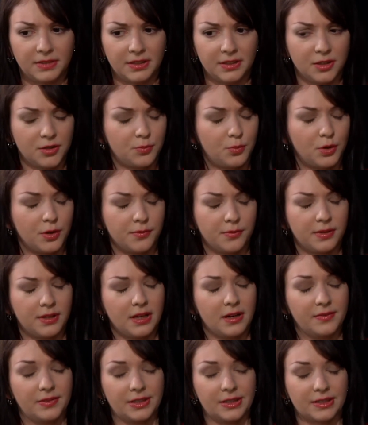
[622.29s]
this point, with
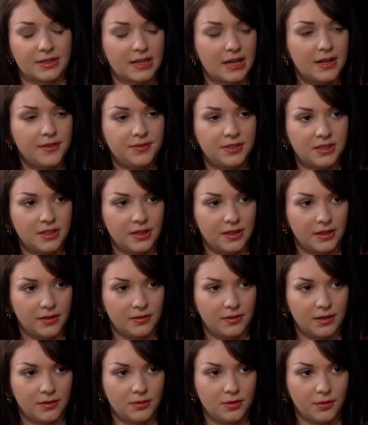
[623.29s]
the evidence I've seen,
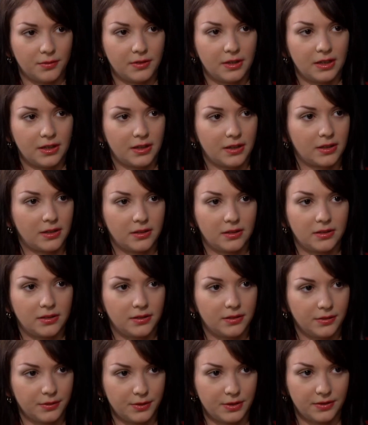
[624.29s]
I don't think I can
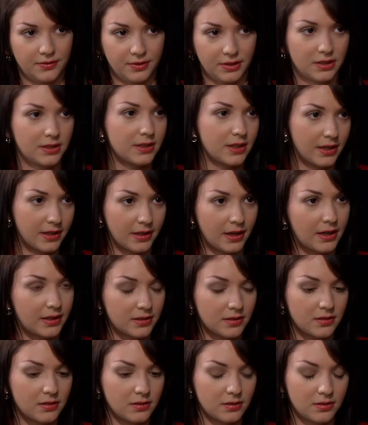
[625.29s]
conclusively say
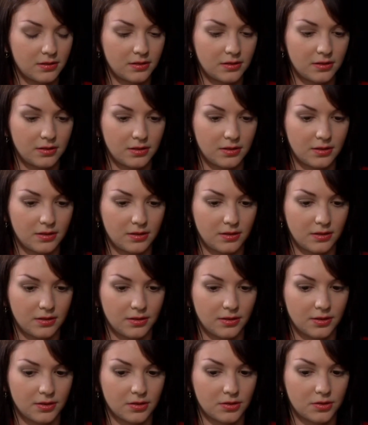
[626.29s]
that.
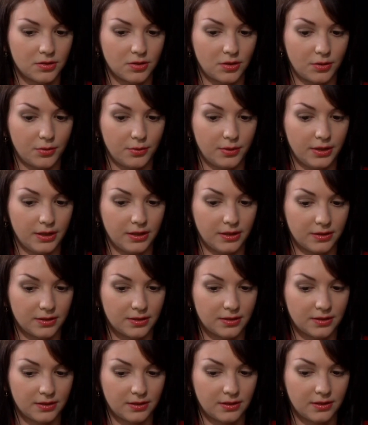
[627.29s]
So
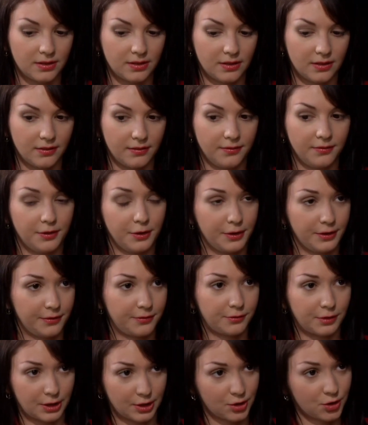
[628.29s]
it's very
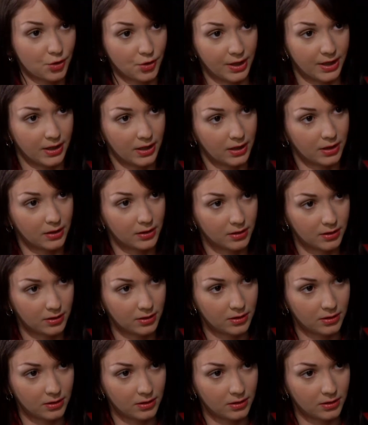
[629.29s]
frustrating